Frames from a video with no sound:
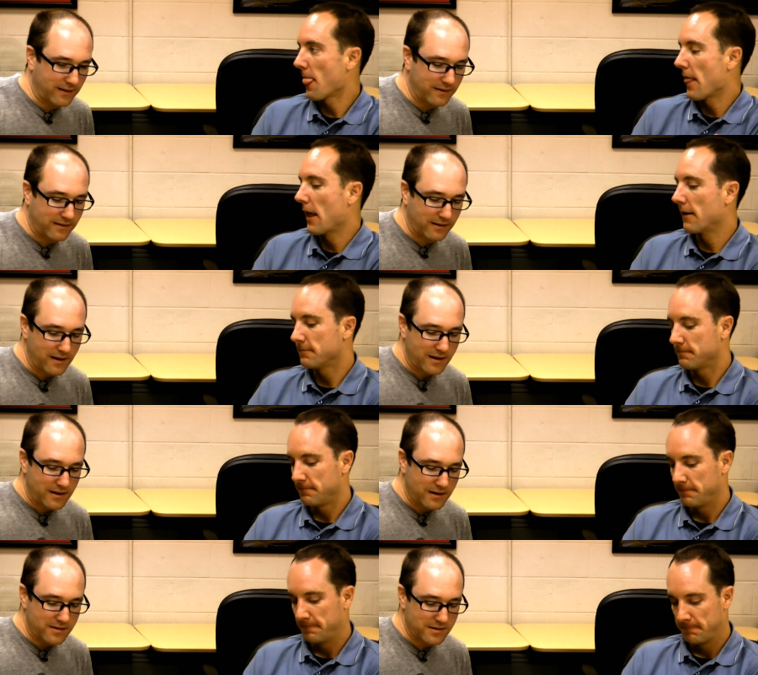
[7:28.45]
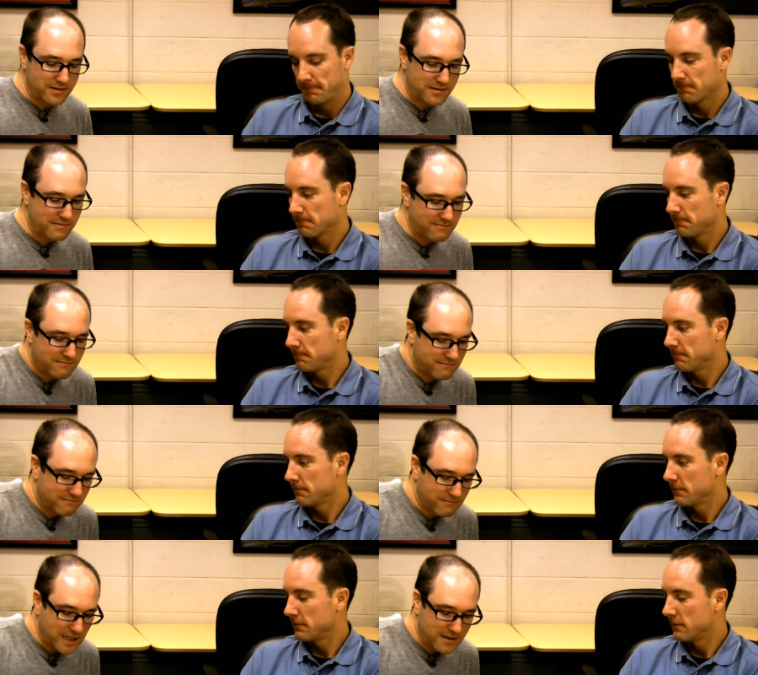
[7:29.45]
Speaker 1: is you
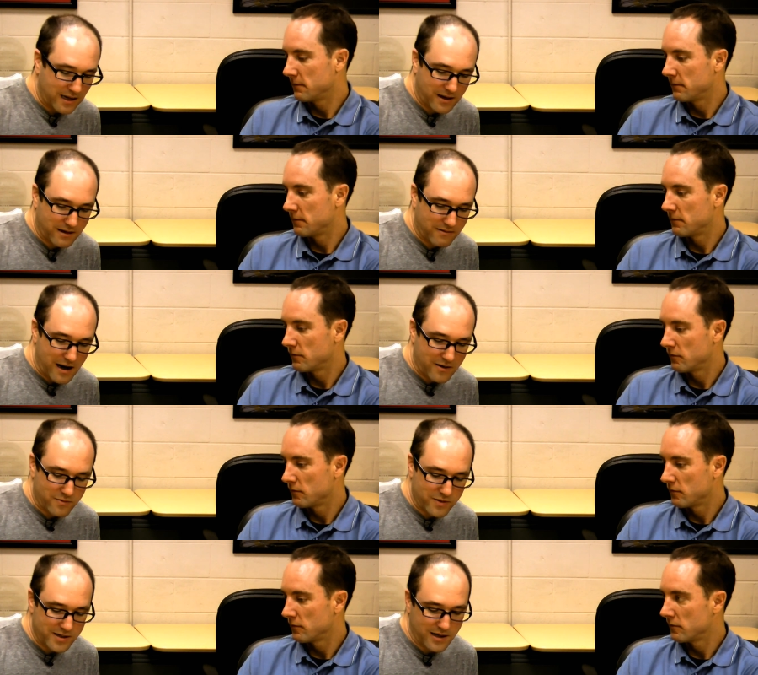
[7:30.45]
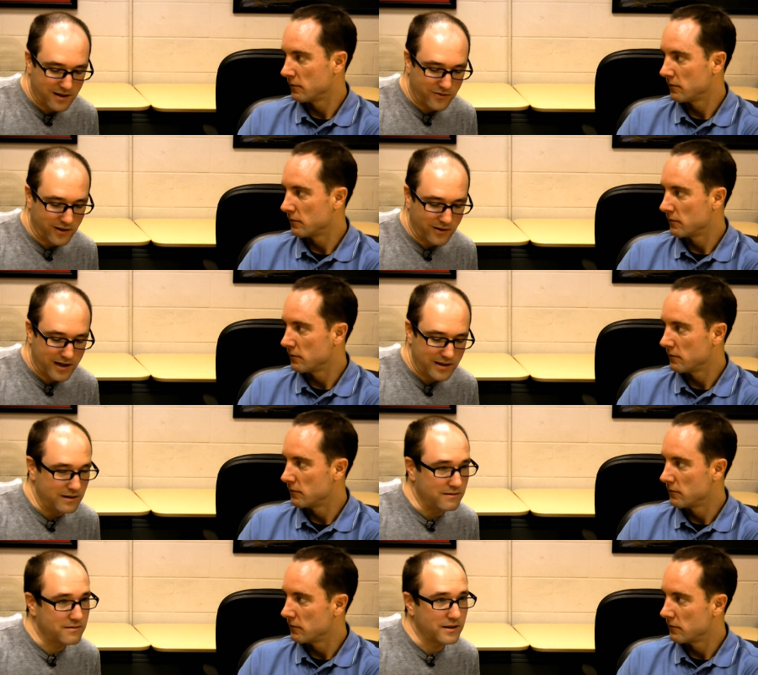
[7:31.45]
take it for granted.
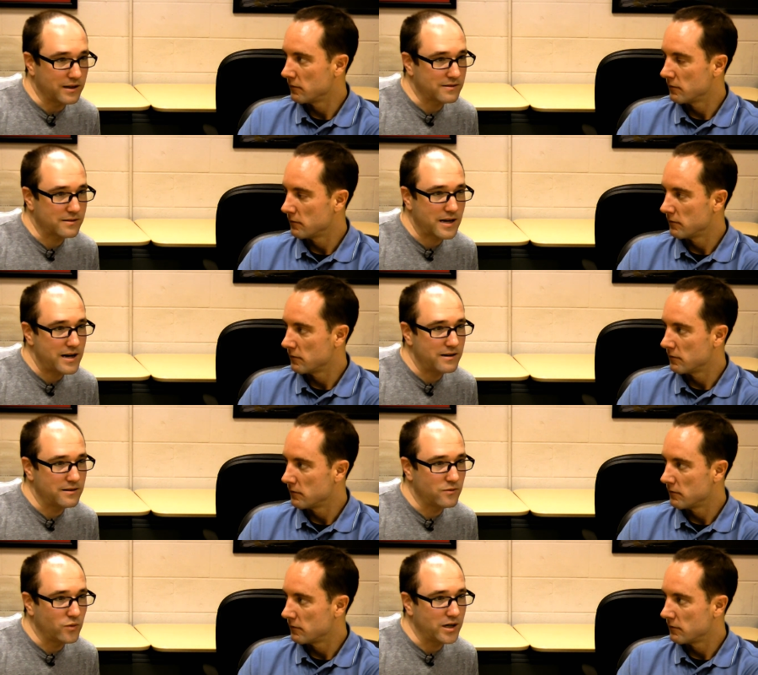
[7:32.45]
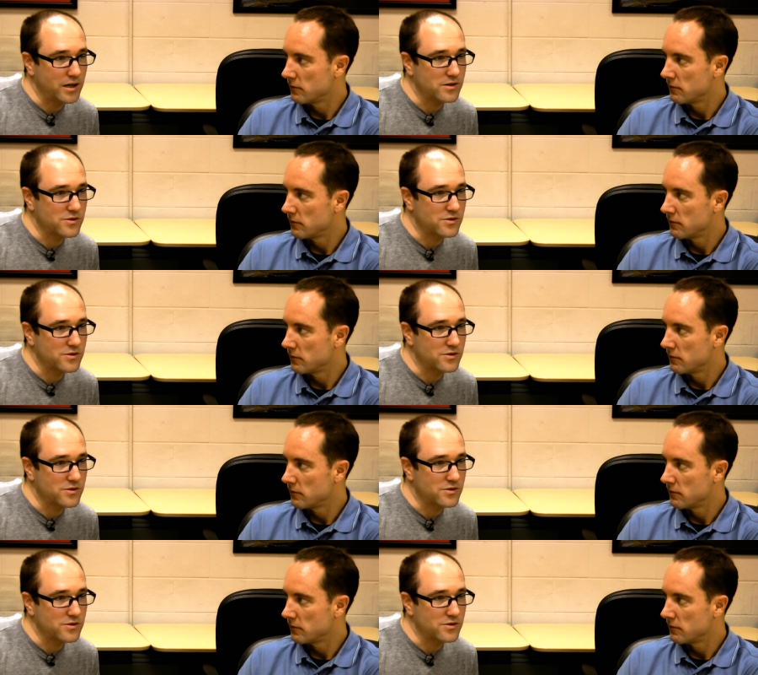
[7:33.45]
Like Scott, when he